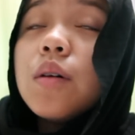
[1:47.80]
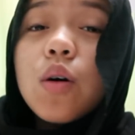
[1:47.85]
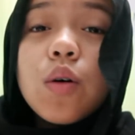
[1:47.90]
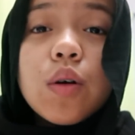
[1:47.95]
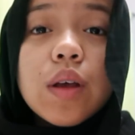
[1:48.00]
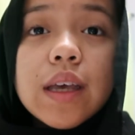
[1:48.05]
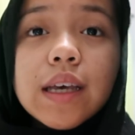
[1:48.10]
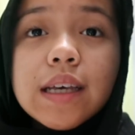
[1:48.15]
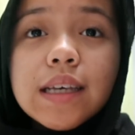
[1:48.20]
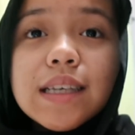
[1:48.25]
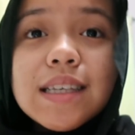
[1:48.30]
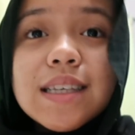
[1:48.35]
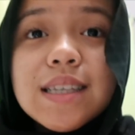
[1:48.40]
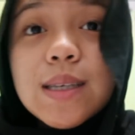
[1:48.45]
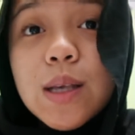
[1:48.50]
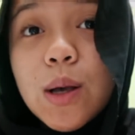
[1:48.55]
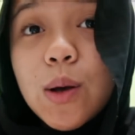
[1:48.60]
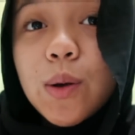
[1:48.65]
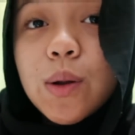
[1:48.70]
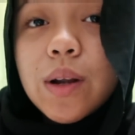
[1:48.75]
Okay,
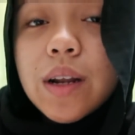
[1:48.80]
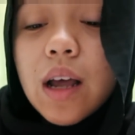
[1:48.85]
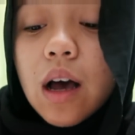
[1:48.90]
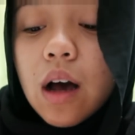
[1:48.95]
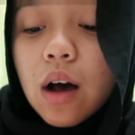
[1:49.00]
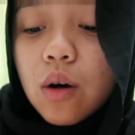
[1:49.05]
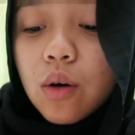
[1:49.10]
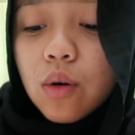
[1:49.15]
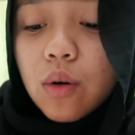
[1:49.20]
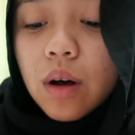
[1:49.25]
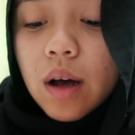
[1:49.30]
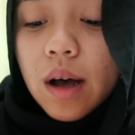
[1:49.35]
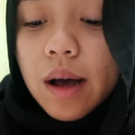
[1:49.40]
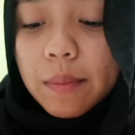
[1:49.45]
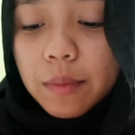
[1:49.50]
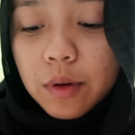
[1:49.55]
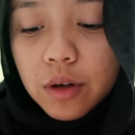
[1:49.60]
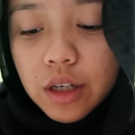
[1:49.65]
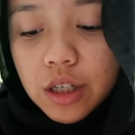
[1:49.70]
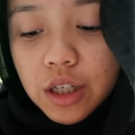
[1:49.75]
so now
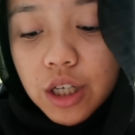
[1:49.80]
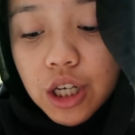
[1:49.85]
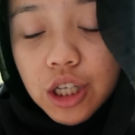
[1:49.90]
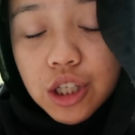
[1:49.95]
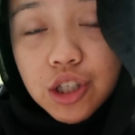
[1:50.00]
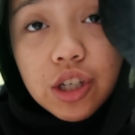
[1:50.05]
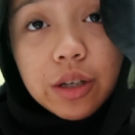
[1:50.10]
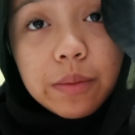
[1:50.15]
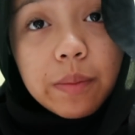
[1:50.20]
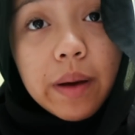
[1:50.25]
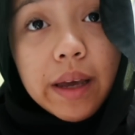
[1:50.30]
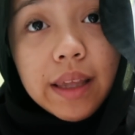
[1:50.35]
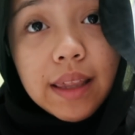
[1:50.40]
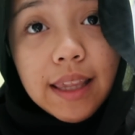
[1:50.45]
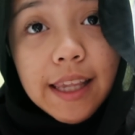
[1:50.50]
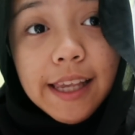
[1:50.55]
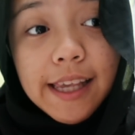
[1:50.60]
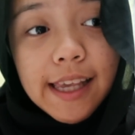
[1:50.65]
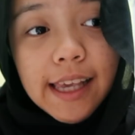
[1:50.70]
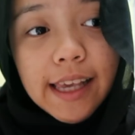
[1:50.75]
I'm gonna drink my
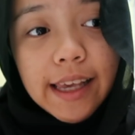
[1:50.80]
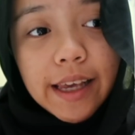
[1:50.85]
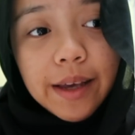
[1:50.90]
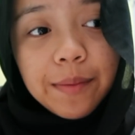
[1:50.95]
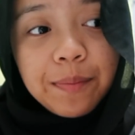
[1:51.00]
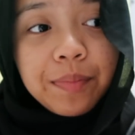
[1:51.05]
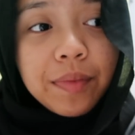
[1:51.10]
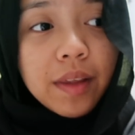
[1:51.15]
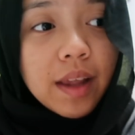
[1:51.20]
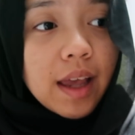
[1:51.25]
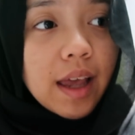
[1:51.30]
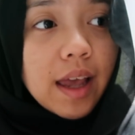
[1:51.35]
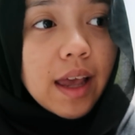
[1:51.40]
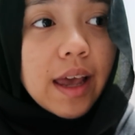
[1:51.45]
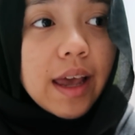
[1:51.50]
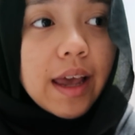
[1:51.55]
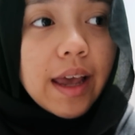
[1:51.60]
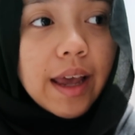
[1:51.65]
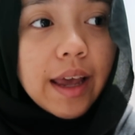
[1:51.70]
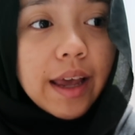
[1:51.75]
tea
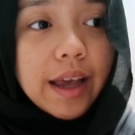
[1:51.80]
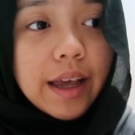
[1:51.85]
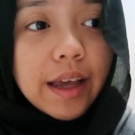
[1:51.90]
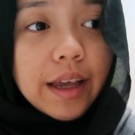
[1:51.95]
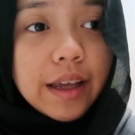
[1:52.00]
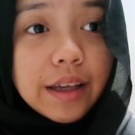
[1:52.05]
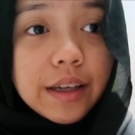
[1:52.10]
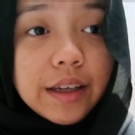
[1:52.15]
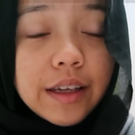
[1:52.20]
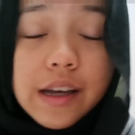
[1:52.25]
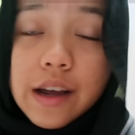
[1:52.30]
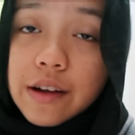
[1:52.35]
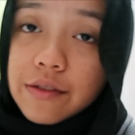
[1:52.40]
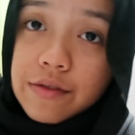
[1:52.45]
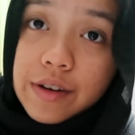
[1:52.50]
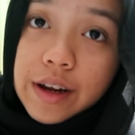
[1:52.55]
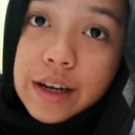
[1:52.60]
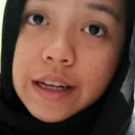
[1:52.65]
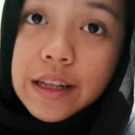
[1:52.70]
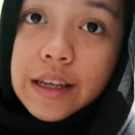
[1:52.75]
and
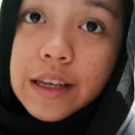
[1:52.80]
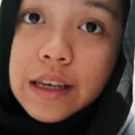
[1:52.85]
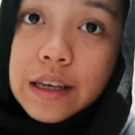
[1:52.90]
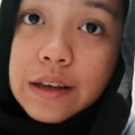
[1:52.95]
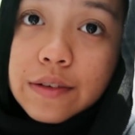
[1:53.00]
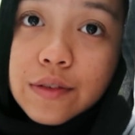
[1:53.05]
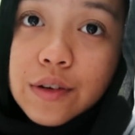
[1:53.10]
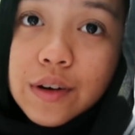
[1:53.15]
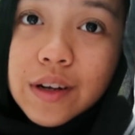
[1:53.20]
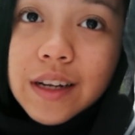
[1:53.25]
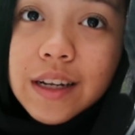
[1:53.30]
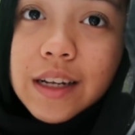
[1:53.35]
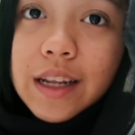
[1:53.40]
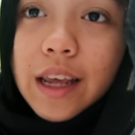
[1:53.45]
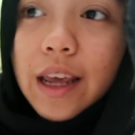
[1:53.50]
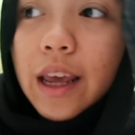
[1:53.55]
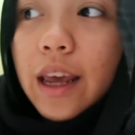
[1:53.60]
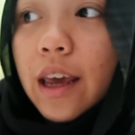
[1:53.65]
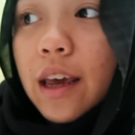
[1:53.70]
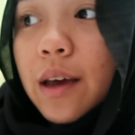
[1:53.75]
get ready for the
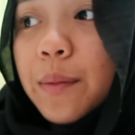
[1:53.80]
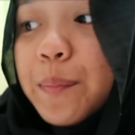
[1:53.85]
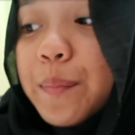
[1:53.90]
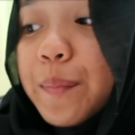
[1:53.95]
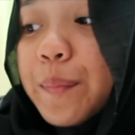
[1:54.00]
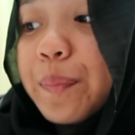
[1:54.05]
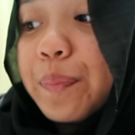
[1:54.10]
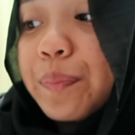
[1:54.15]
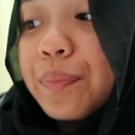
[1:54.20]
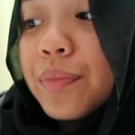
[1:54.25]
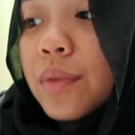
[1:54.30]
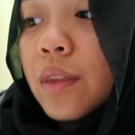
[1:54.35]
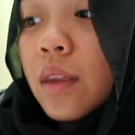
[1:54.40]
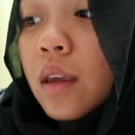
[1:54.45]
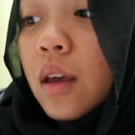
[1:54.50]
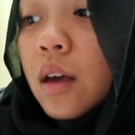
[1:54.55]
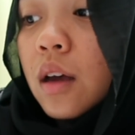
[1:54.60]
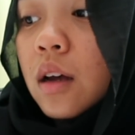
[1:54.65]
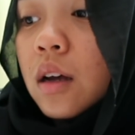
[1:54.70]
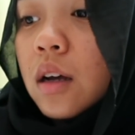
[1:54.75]
day.
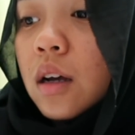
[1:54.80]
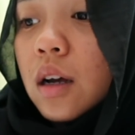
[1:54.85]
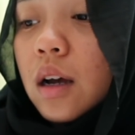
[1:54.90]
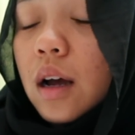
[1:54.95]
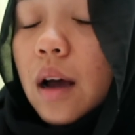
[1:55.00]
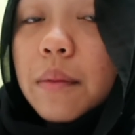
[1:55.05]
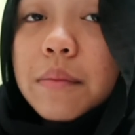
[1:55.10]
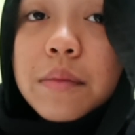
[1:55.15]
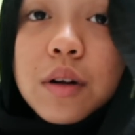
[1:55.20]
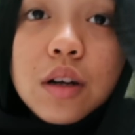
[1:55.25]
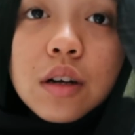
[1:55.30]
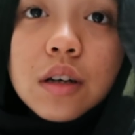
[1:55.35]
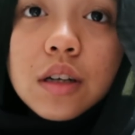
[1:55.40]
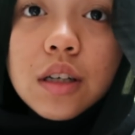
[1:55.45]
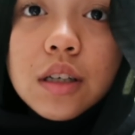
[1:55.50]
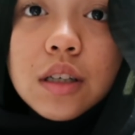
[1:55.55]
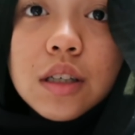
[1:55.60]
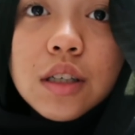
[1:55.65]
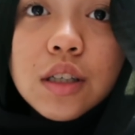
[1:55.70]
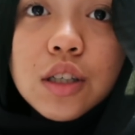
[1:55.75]
I'm not
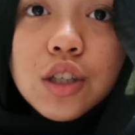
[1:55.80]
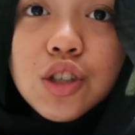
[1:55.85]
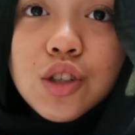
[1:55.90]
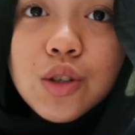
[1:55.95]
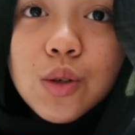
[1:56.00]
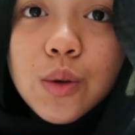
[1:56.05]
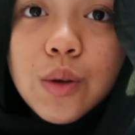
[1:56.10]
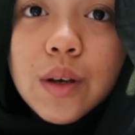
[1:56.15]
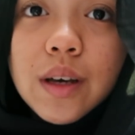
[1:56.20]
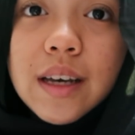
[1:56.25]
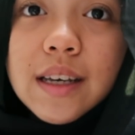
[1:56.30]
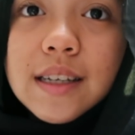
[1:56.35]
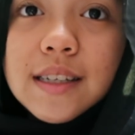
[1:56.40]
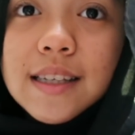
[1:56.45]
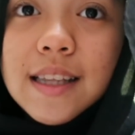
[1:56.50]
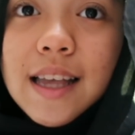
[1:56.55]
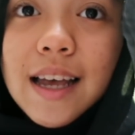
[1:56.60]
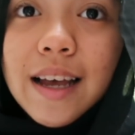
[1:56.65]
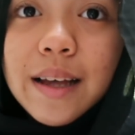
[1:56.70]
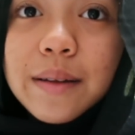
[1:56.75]
gonna show you
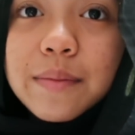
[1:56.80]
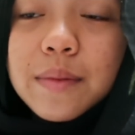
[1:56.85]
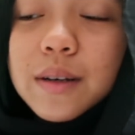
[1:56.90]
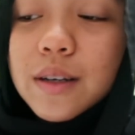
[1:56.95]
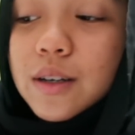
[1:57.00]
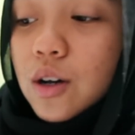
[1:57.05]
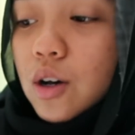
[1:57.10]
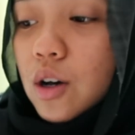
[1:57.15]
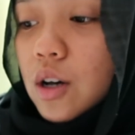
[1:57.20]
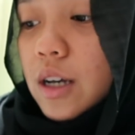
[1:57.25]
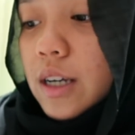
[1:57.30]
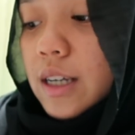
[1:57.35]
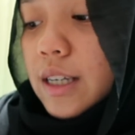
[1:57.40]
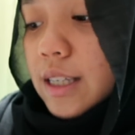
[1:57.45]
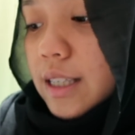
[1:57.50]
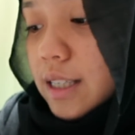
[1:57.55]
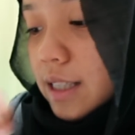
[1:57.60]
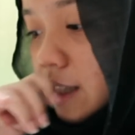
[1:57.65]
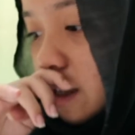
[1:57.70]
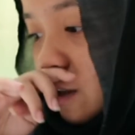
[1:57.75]
guys that,
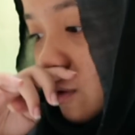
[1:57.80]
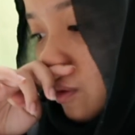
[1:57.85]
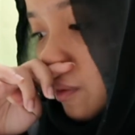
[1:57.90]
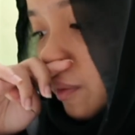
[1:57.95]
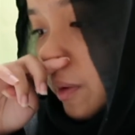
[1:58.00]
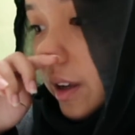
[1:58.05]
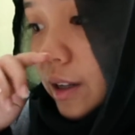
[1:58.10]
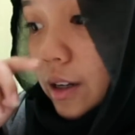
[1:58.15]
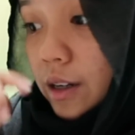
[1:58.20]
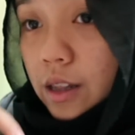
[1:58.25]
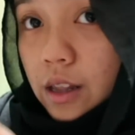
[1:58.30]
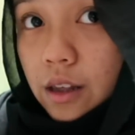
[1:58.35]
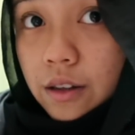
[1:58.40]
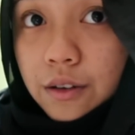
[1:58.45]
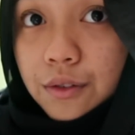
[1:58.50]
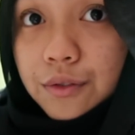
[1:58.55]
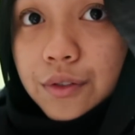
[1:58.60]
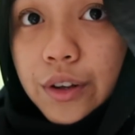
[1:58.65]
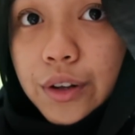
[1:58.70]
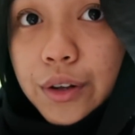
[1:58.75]
because that will be in
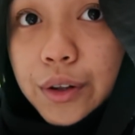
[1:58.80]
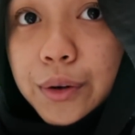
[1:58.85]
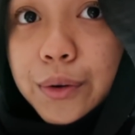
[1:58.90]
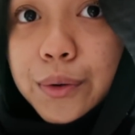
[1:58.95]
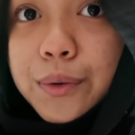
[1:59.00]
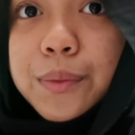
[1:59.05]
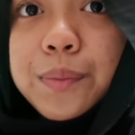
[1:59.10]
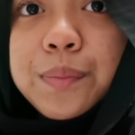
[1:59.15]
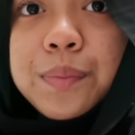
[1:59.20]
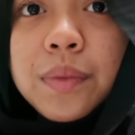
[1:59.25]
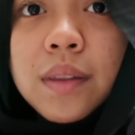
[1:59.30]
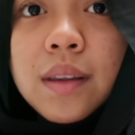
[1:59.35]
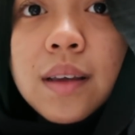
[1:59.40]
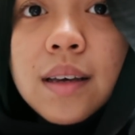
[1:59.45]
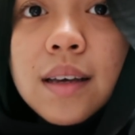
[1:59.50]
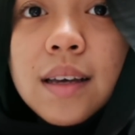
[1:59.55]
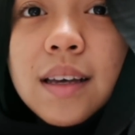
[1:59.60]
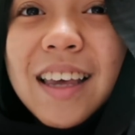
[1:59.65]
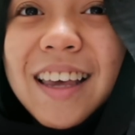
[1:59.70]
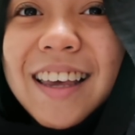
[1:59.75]
another video.
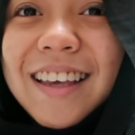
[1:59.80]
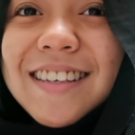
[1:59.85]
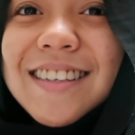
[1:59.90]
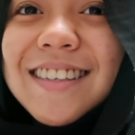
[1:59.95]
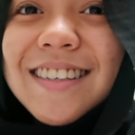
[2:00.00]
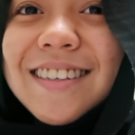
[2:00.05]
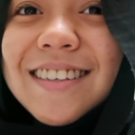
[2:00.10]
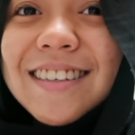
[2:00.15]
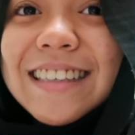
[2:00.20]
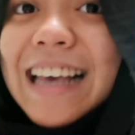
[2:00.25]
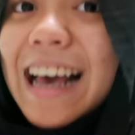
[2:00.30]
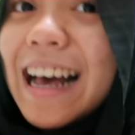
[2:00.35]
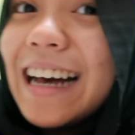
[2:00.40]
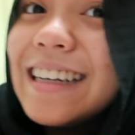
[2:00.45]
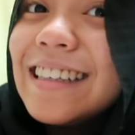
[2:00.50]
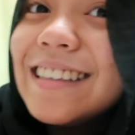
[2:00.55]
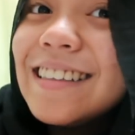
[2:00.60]
So yeah,